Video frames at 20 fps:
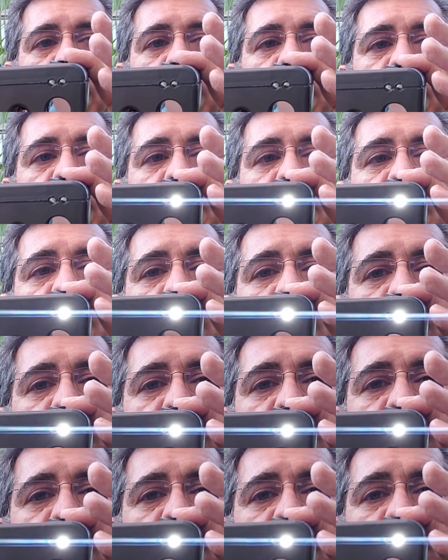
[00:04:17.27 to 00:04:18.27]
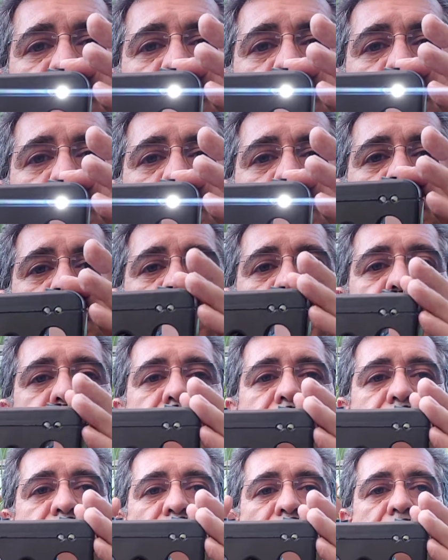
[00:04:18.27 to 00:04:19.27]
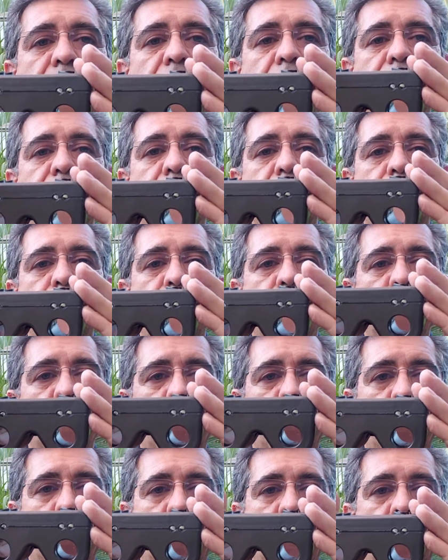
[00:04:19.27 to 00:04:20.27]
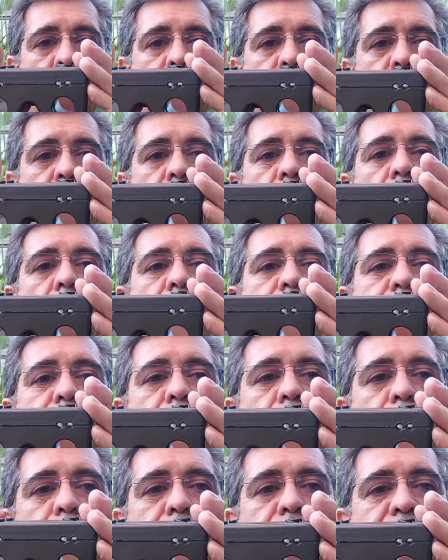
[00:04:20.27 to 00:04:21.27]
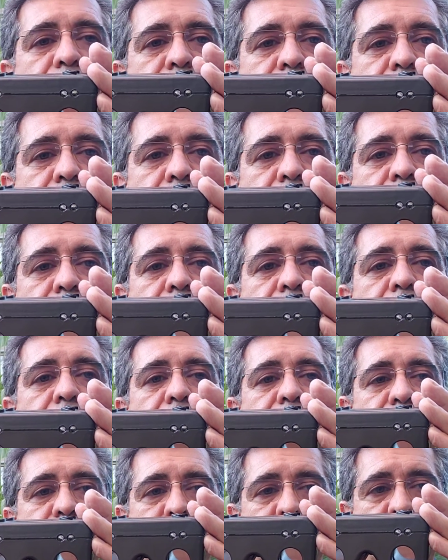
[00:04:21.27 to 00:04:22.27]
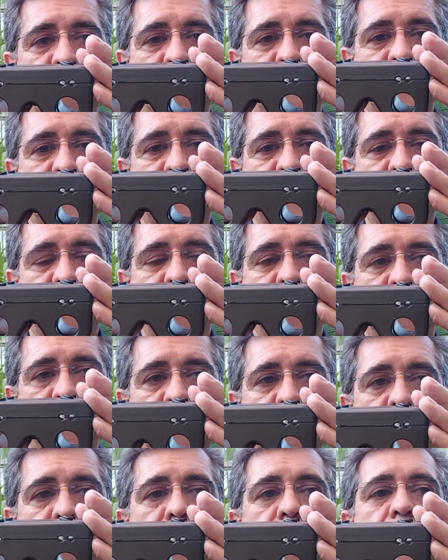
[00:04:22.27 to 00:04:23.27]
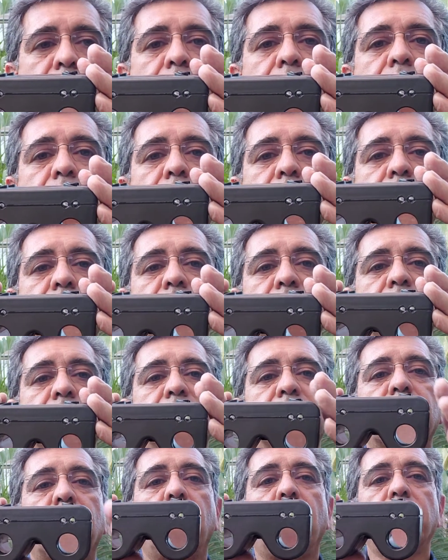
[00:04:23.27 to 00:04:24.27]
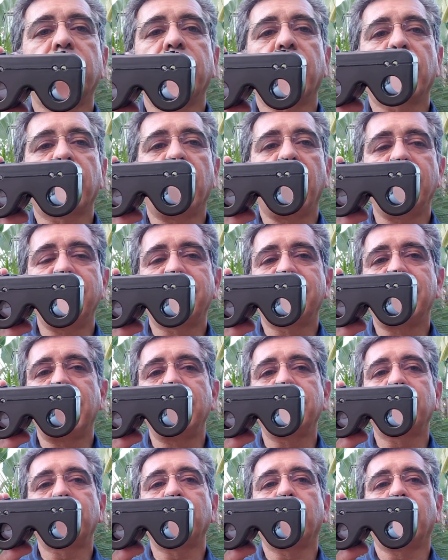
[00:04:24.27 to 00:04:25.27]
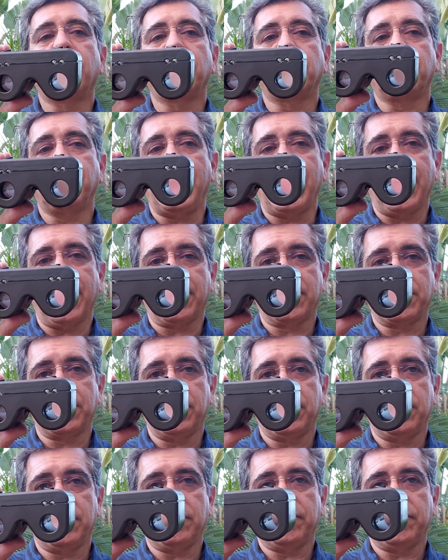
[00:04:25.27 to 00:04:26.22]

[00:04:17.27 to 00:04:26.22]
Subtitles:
In healthy individuals, this other pupil also briskly constricts. This is called the consensual reaction.